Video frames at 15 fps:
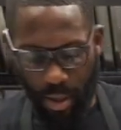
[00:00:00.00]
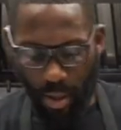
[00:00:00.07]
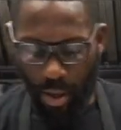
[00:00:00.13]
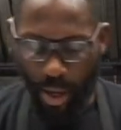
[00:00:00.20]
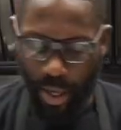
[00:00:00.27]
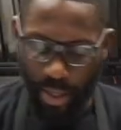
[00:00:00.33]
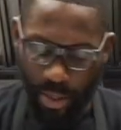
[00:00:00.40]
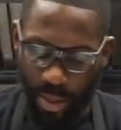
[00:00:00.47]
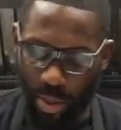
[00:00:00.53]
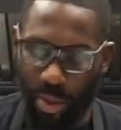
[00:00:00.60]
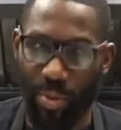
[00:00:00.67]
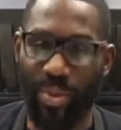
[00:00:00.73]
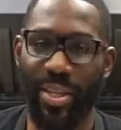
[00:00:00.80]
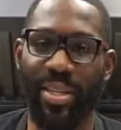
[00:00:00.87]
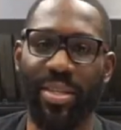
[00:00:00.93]
Alright,
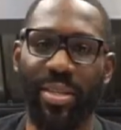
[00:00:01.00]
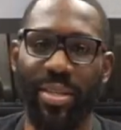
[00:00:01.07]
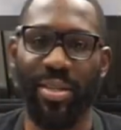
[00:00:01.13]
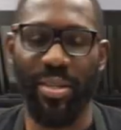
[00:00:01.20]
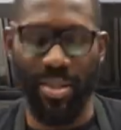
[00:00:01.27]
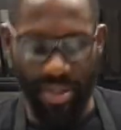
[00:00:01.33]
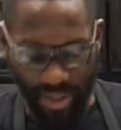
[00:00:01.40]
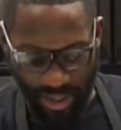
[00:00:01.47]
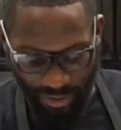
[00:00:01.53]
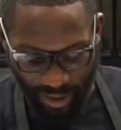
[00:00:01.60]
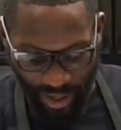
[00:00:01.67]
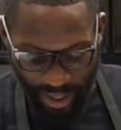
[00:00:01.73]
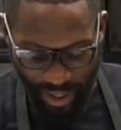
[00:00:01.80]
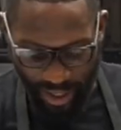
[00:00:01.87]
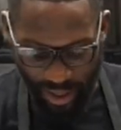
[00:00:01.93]
so this consistency
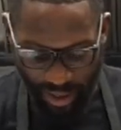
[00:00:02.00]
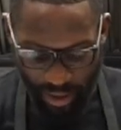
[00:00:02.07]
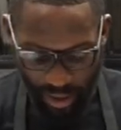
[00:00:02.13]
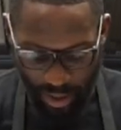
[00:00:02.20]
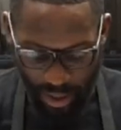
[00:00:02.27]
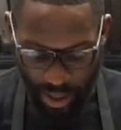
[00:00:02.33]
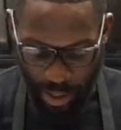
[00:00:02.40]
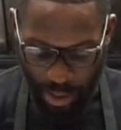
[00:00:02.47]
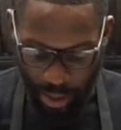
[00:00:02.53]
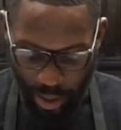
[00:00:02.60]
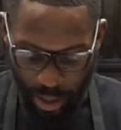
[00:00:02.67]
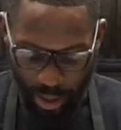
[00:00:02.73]
right here is